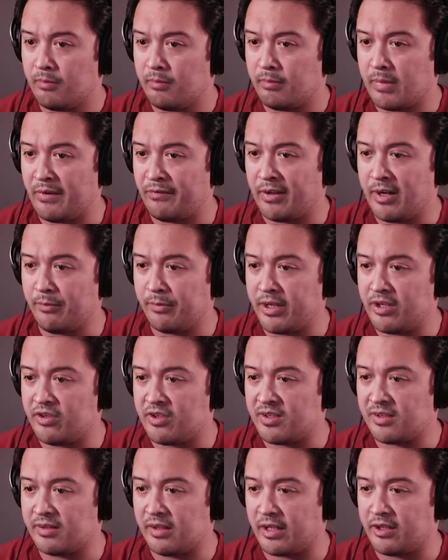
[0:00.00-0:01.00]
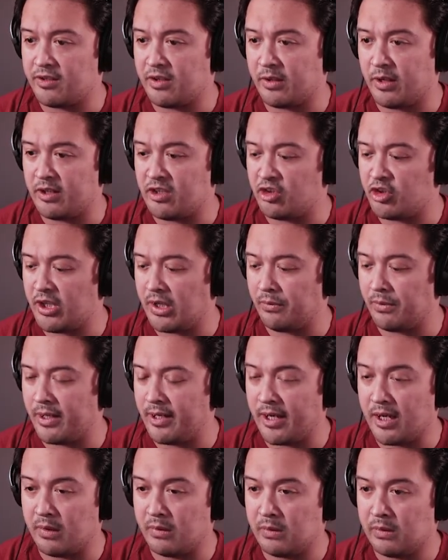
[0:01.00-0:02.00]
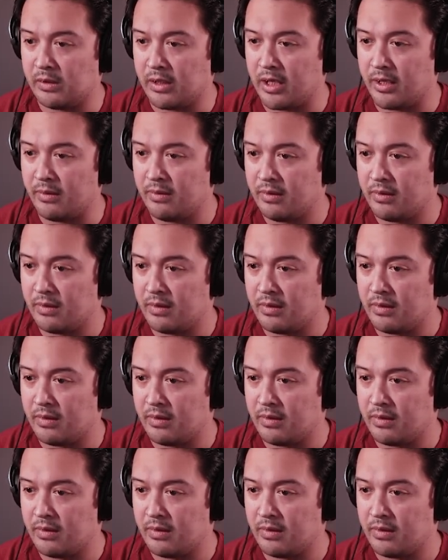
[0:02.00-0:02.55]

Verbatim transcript: My frame rate just like turned into shit right now. Hold on.